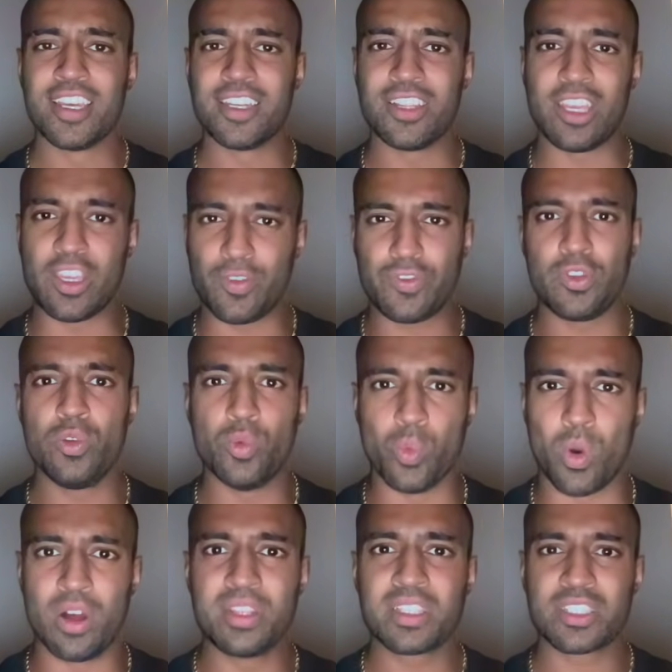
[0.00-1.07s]
If you
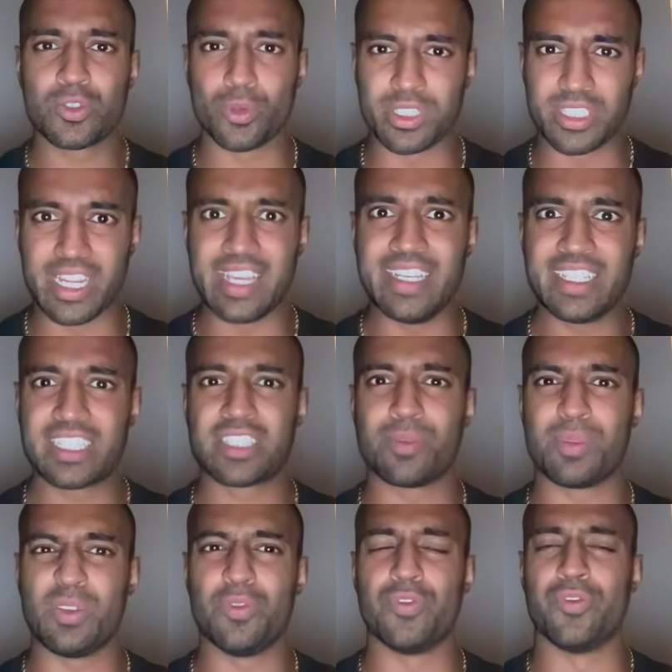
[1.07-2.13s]
want your days to
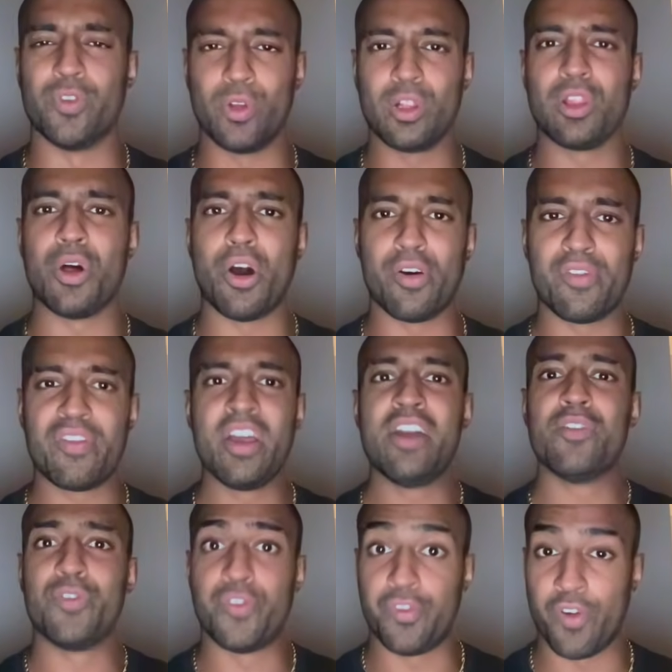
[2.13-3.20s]
be full of
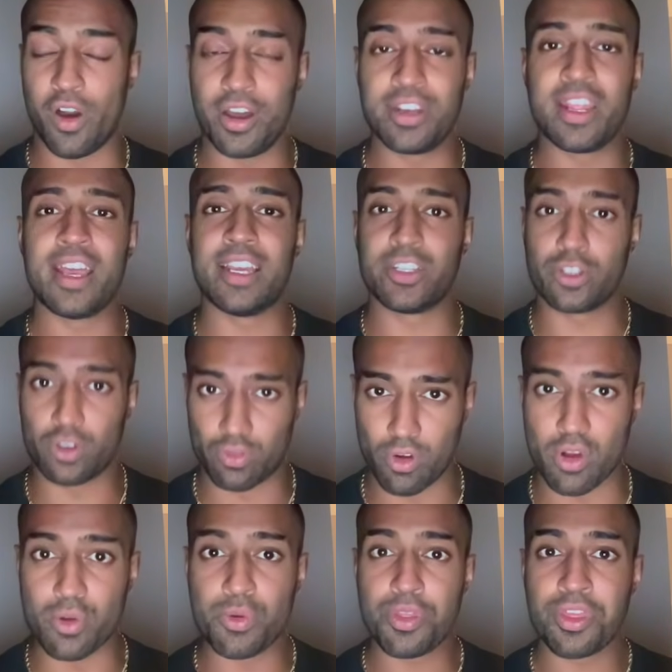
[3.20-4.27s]
fun and
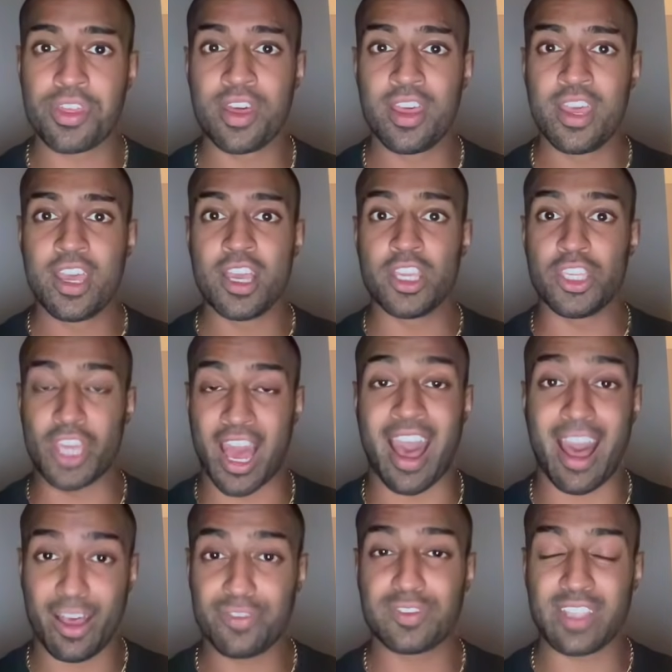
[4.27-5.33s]
growth, you
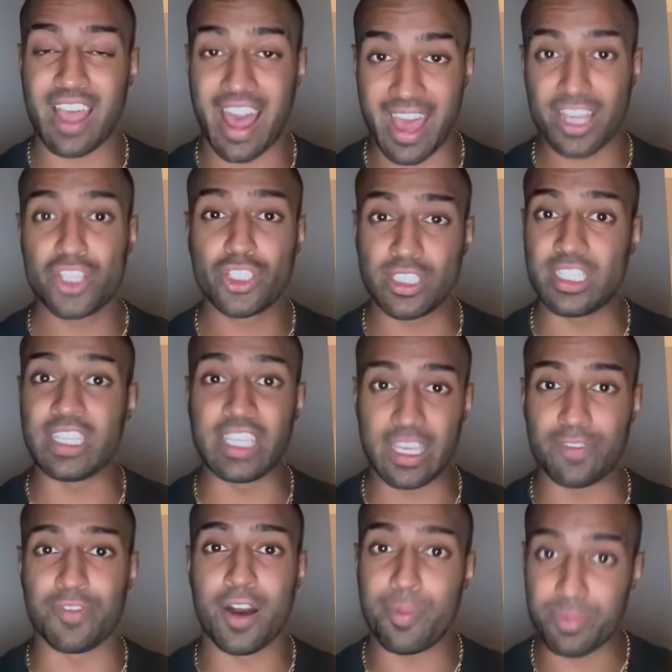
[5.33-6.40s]
have to actually
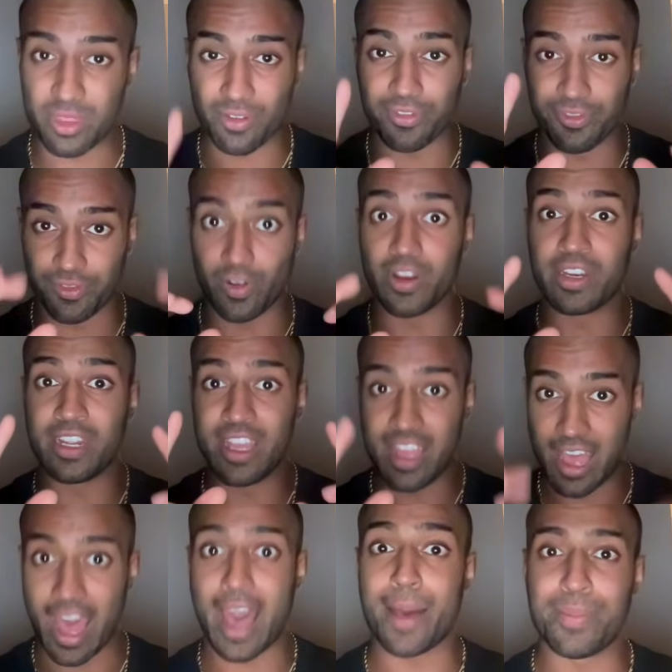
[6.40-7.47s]
give up the fun
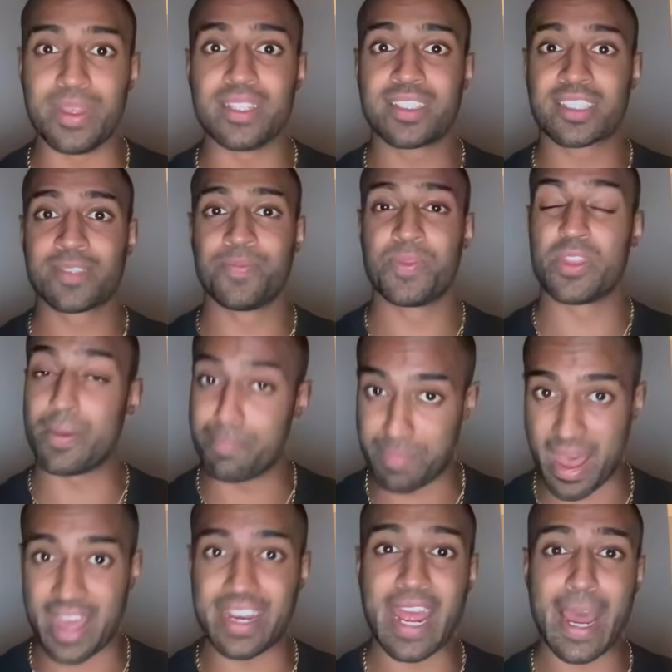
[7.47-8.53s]
habits, the
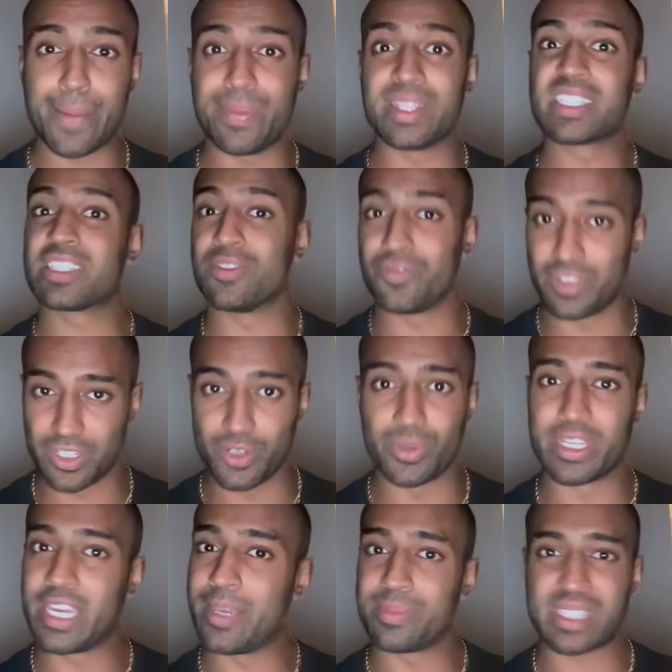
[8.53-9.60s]
bad habits, the video
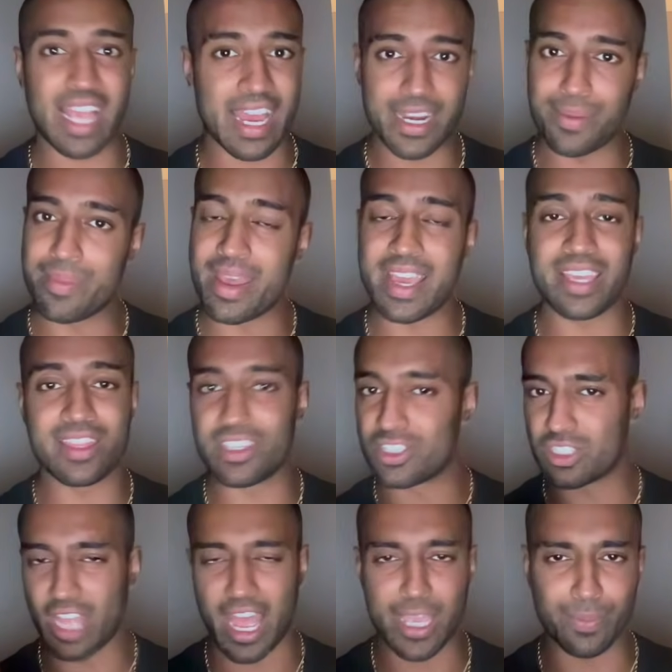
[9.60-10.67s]
games, anime,
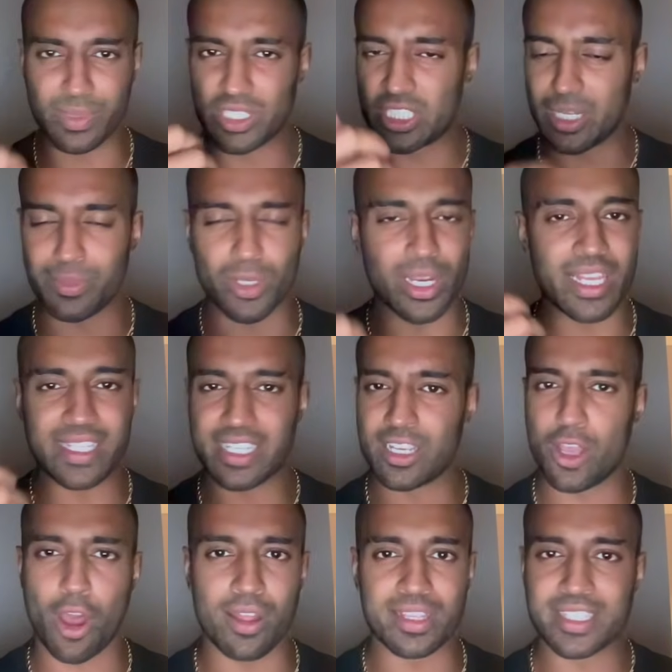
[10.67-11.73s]
this hyper-stimulating
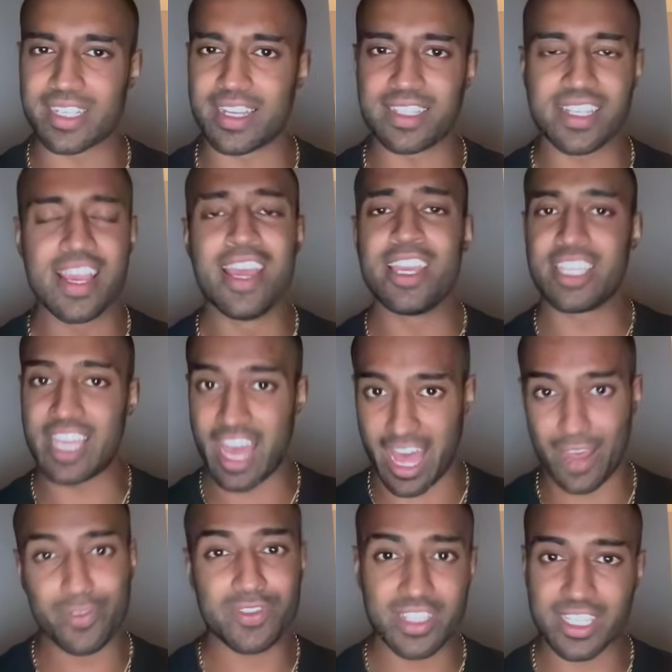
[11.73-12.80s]
content. You
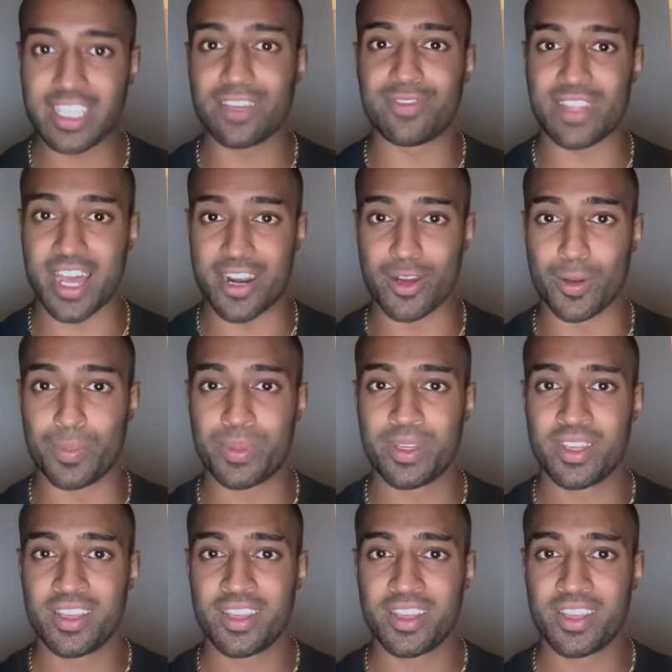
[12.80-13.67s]
have to give that up.